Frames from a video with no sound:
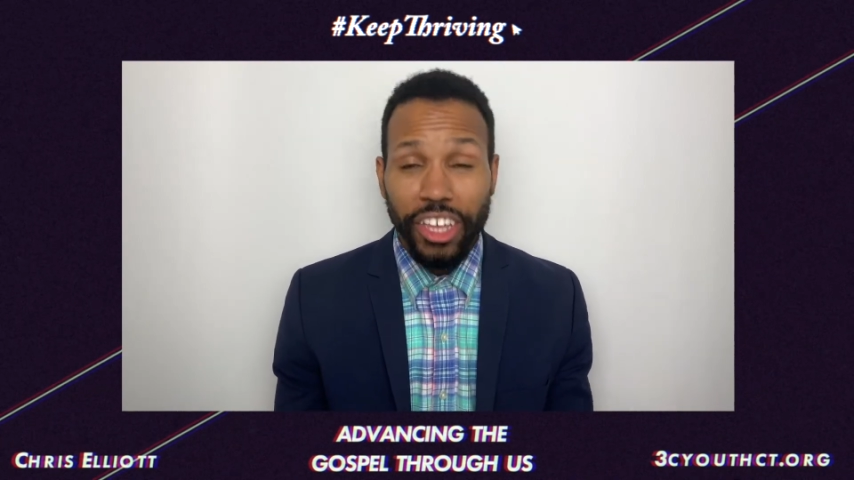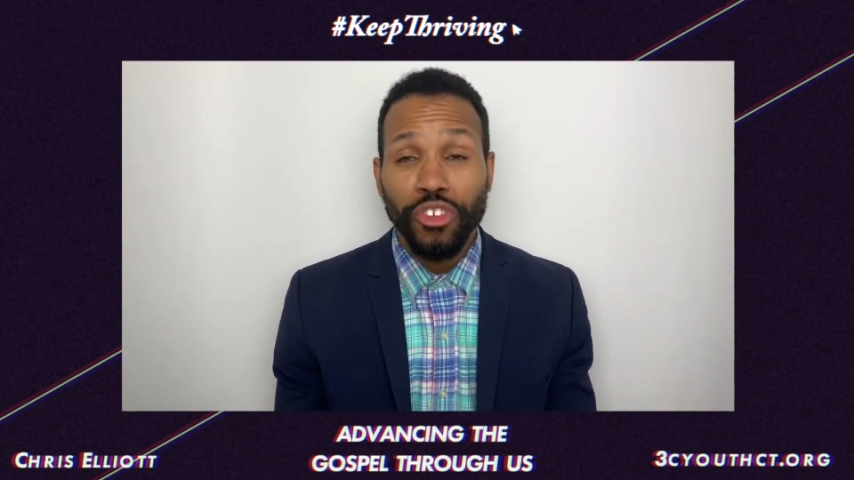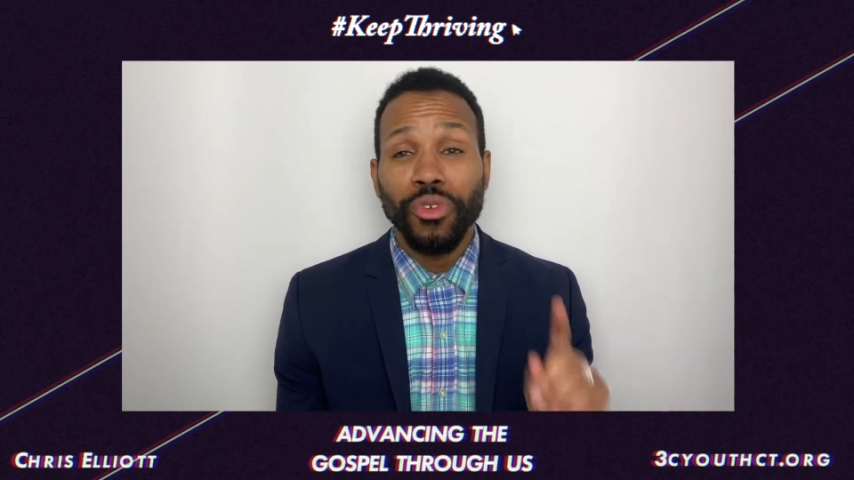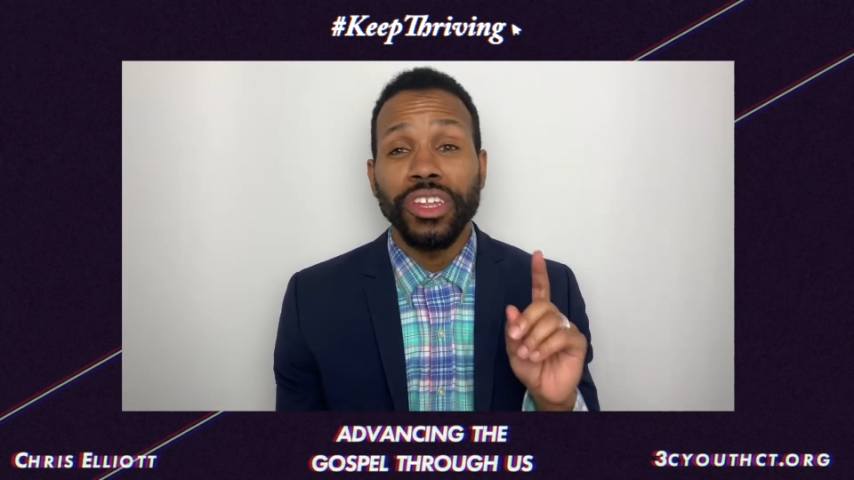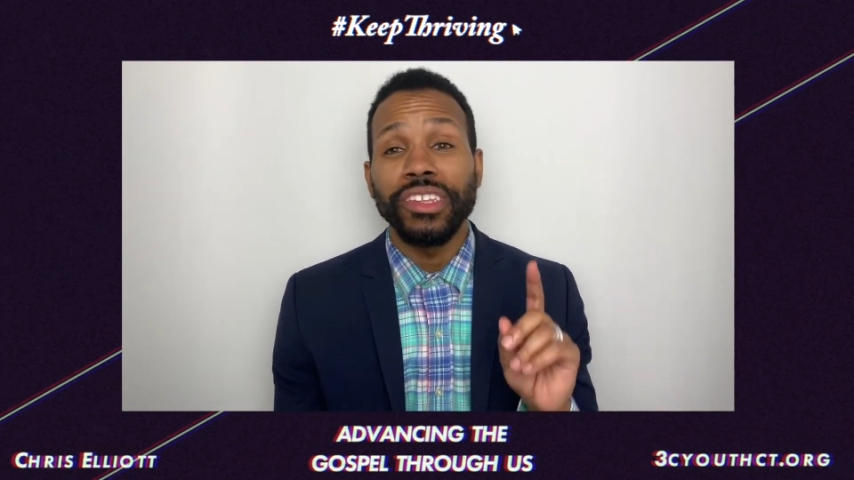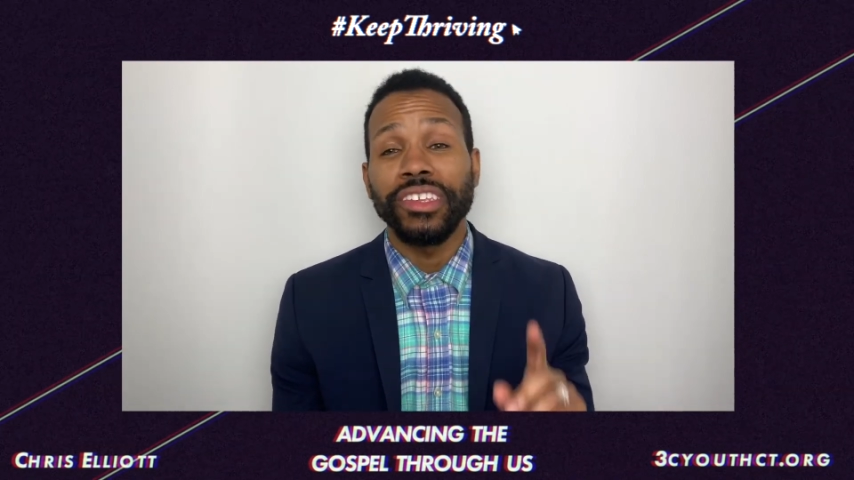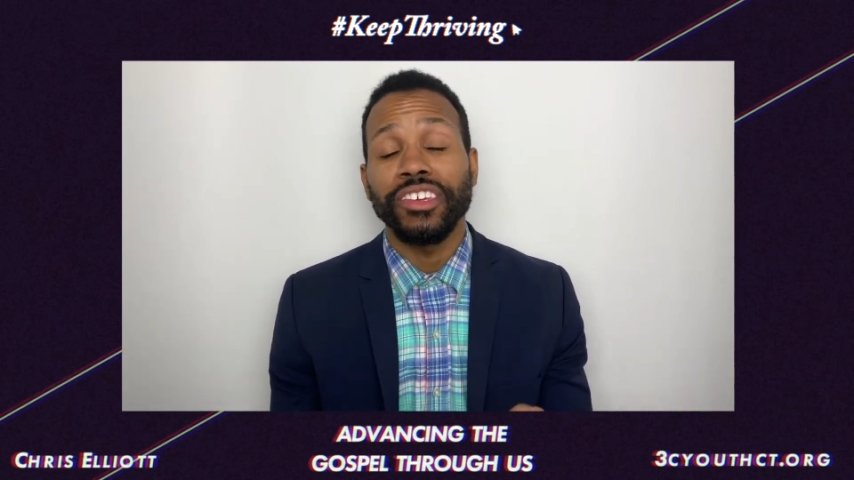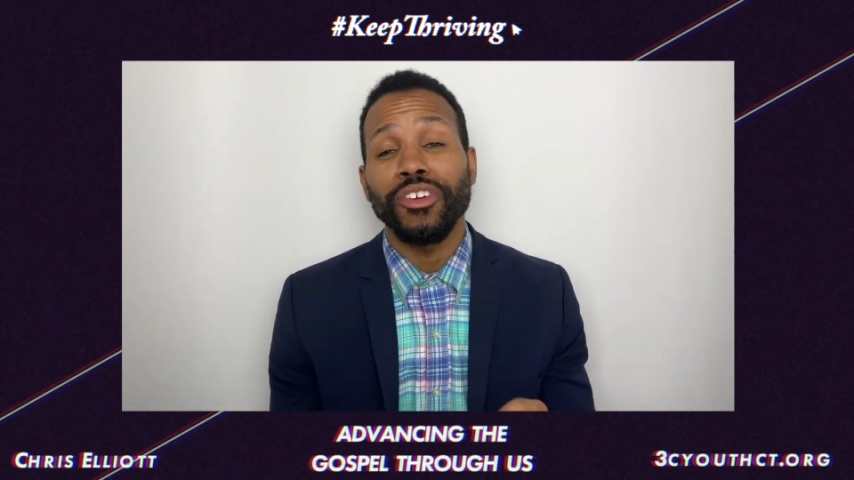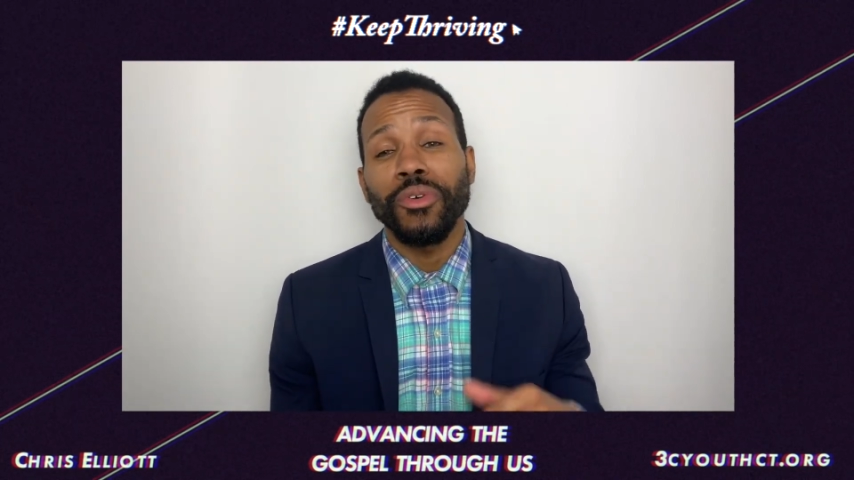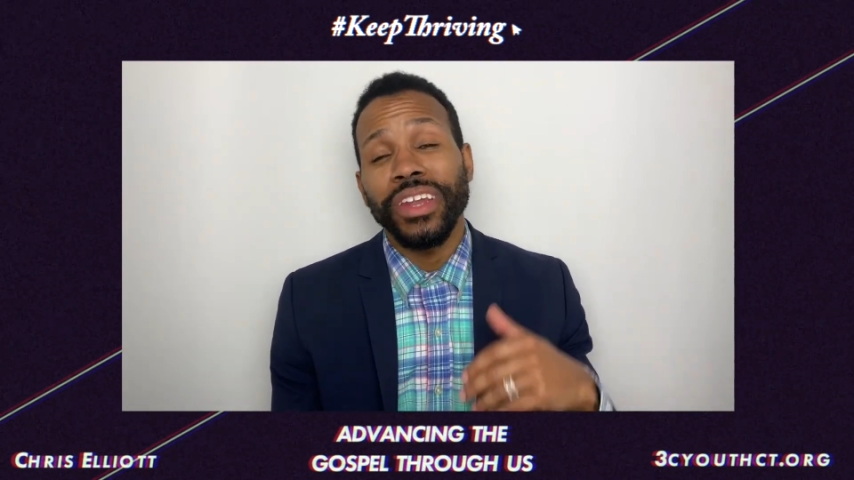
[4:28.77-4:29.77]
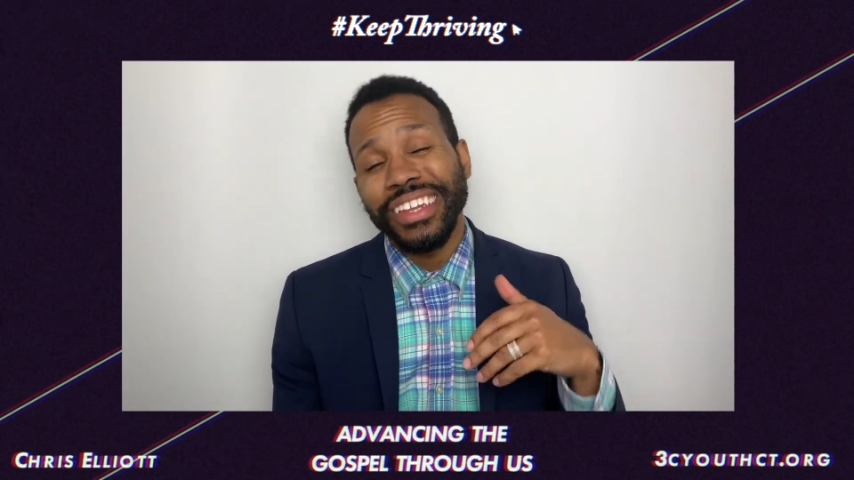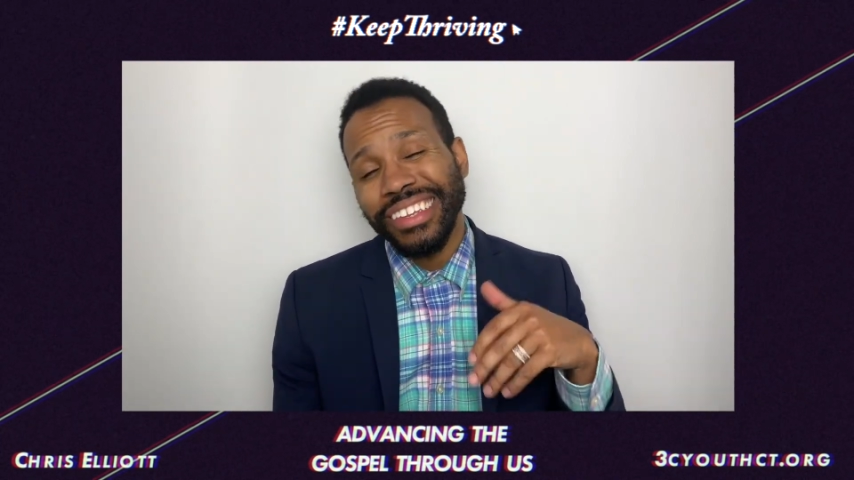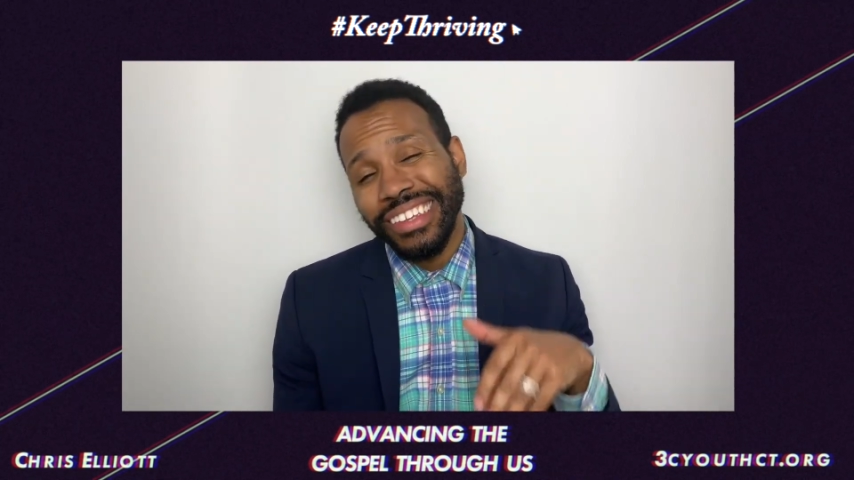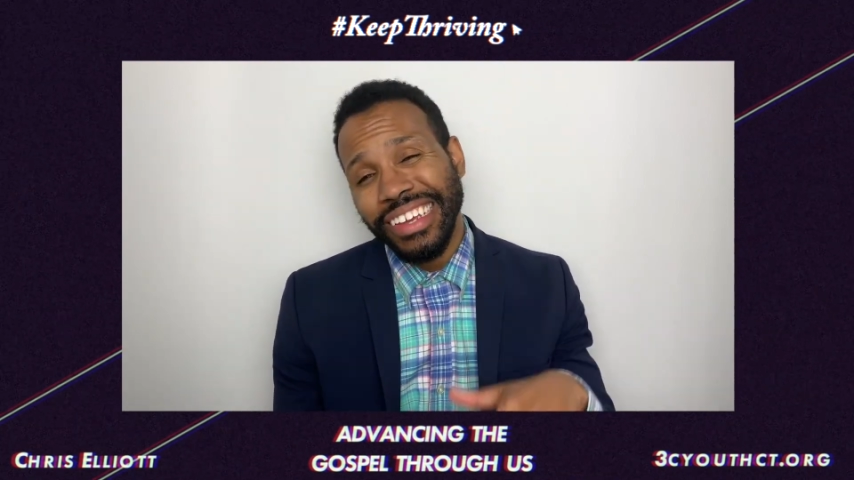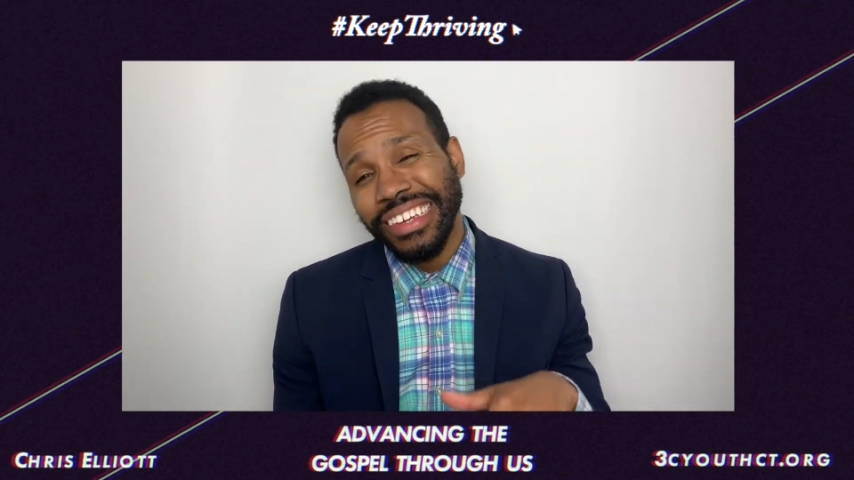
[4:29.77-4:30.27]
You can zero in
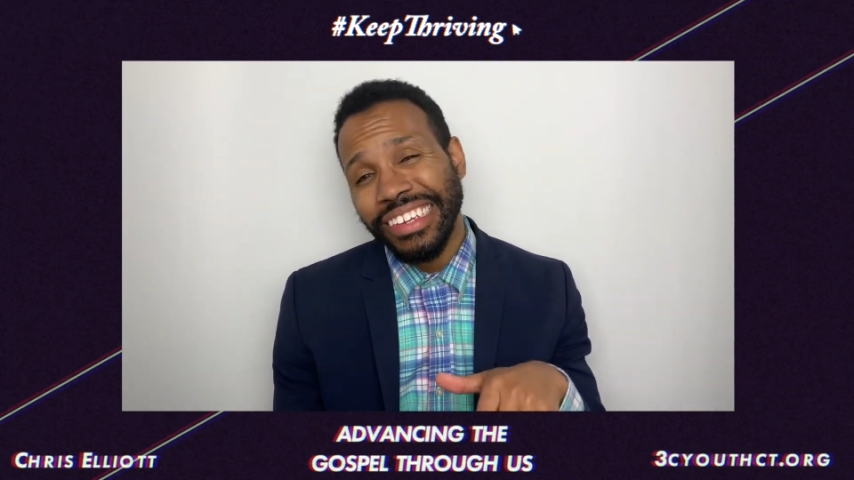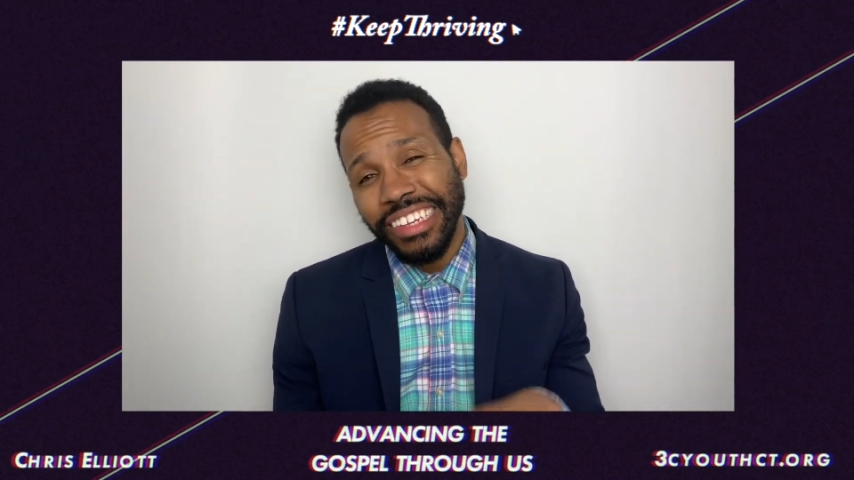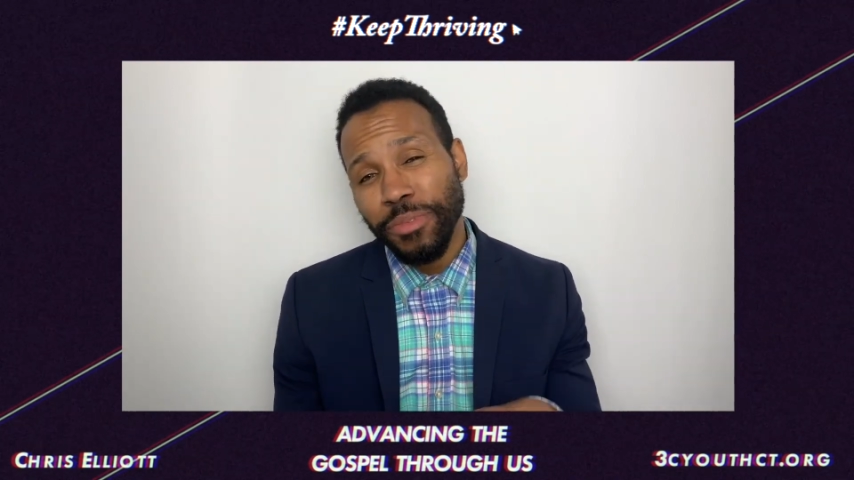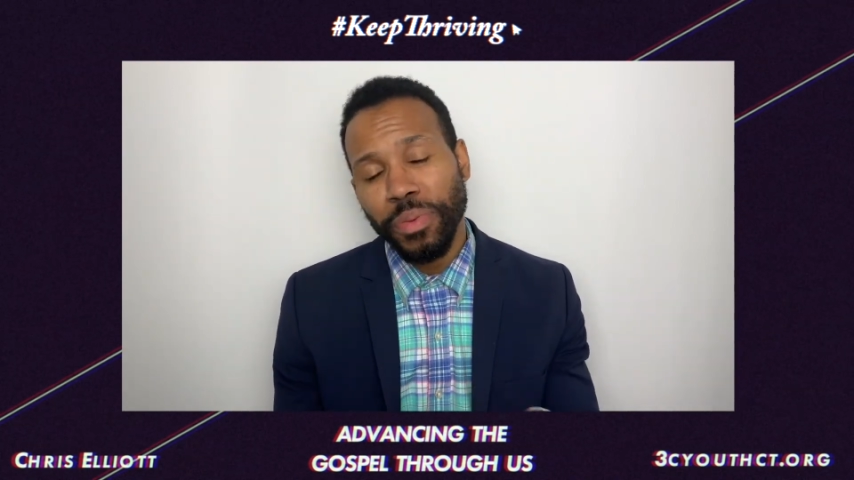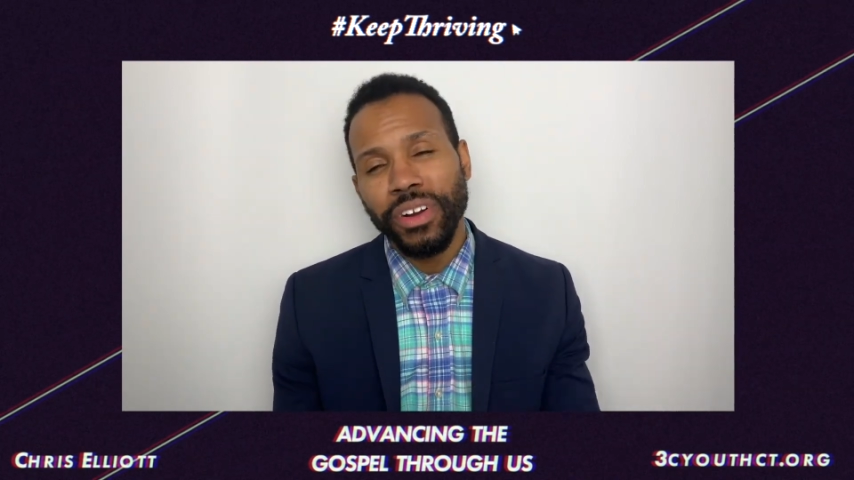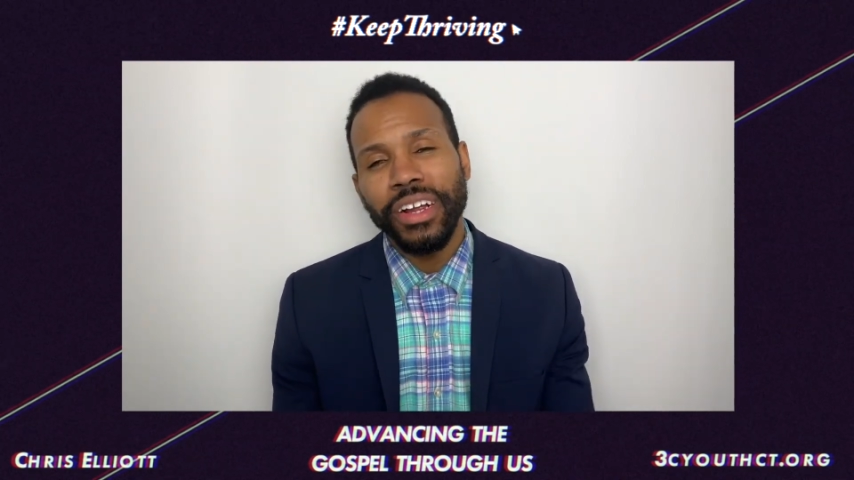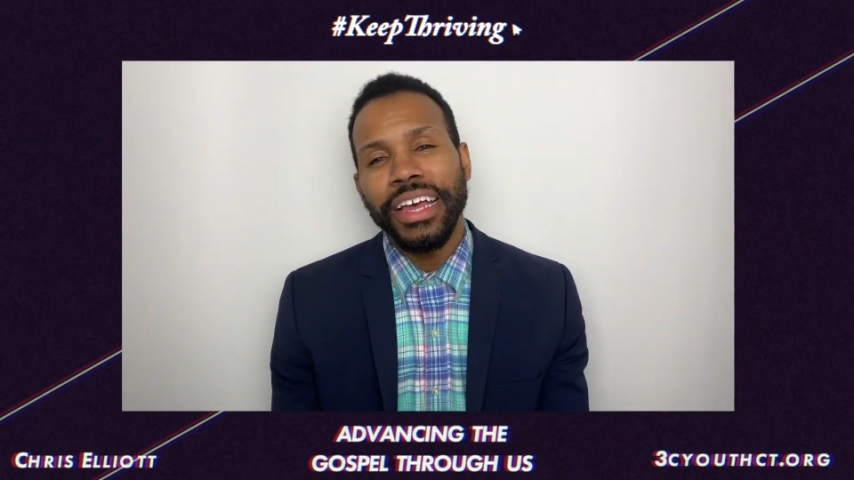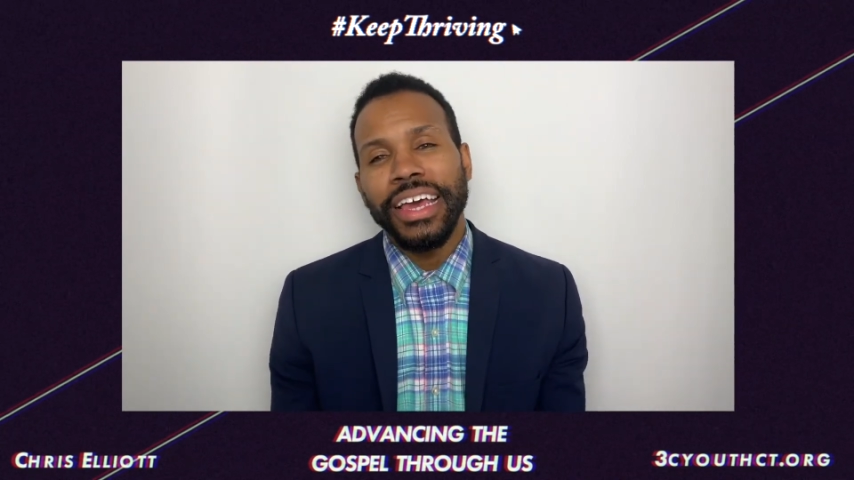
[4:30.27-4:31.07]
and dig deeper